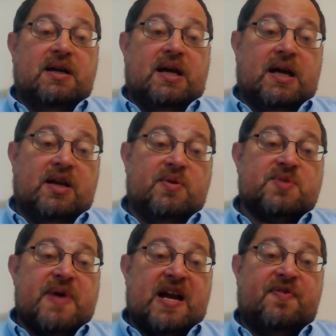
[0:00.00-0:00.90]
and
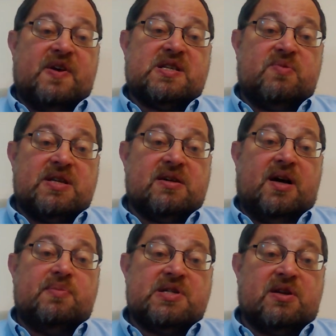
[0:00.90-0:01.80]
it's manifest three
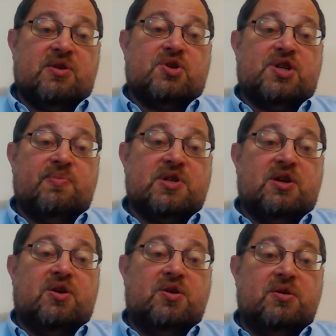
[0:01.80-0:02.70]
times, Kedushim to
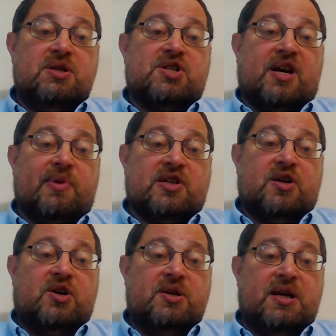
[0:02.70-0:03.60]
you,
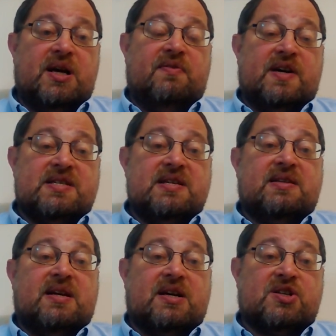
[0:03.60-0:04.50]
Shabbaton, and Vasita
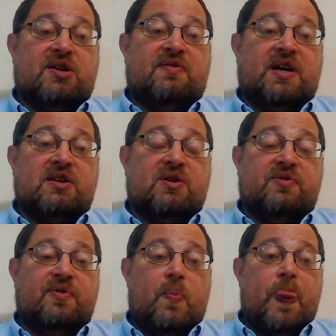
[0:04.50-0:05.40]
Yashar Vatov.
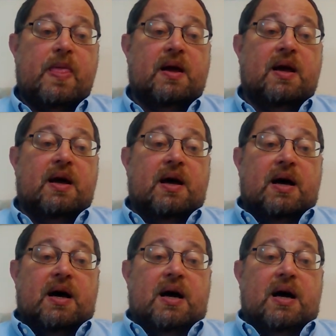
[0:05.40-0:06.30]

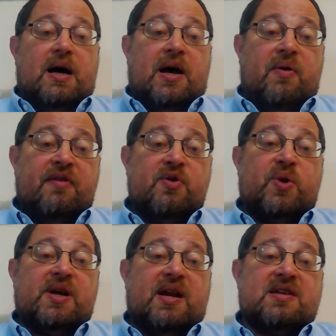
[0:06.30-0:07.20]
However,
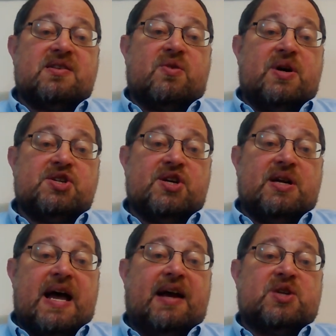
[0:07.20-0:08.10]
one could ask the question,
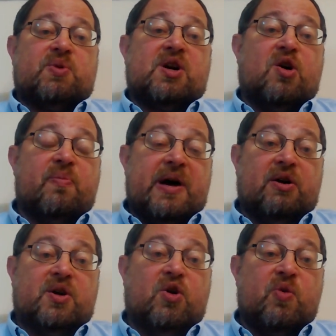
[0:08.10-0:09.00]
how does one go
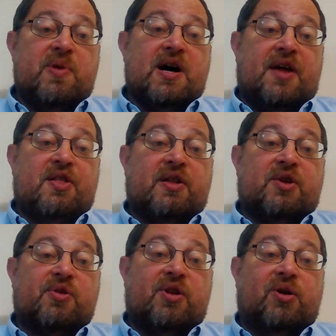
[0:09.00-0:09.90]
about going beyond the
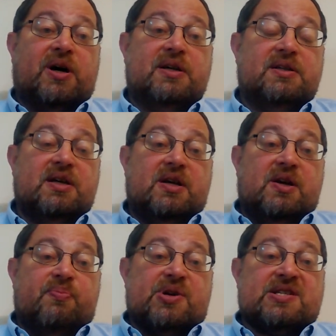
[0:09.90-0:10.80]
letter of the law?
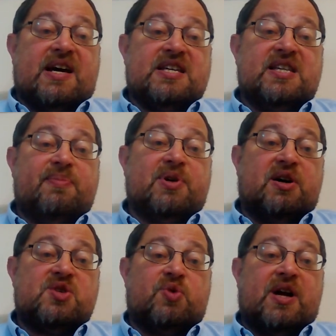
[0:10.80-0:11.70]
Precisely
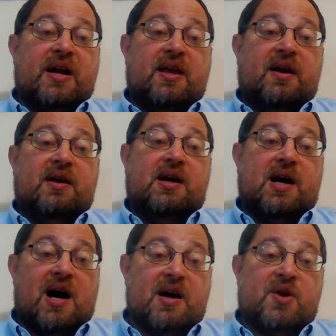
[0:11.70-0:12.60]
because we're not getting
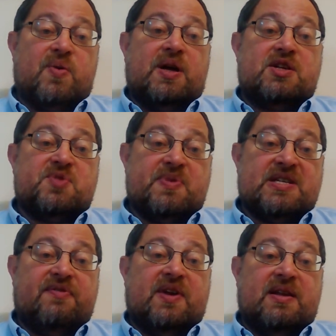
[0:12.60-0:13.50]
concrete,
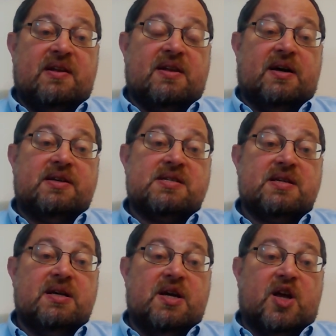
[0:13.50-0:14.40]
specific
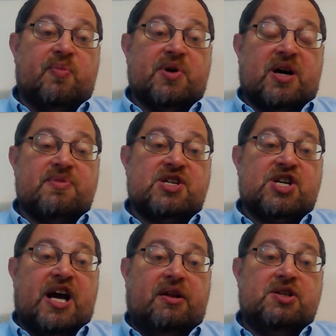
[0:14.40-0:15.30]
details, it becomes a
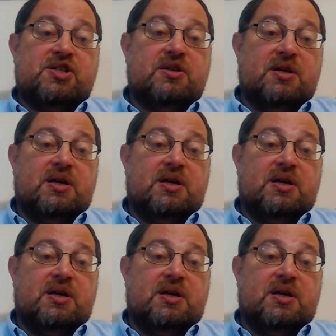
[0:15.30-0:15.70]
challenge.